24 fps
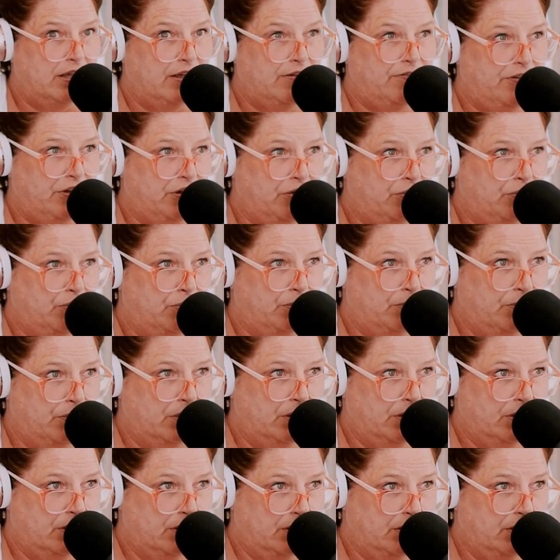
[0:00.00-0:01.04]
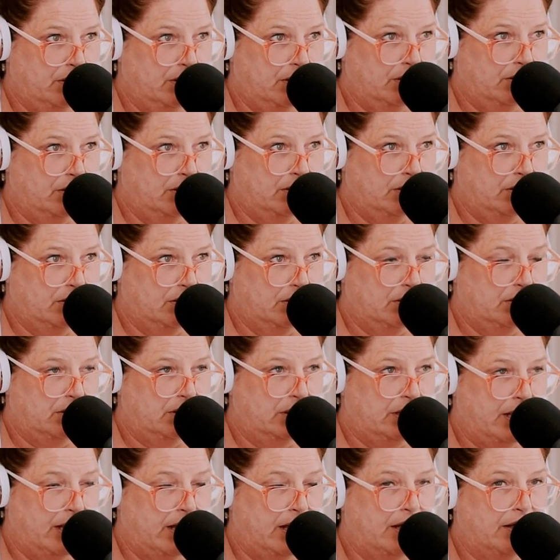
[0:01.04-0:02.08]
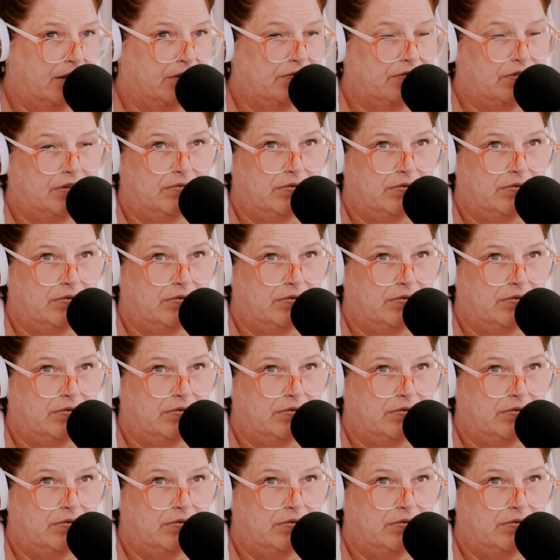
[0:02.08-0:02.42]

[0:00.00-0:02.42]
if you lifespan respite, yeah, yeah,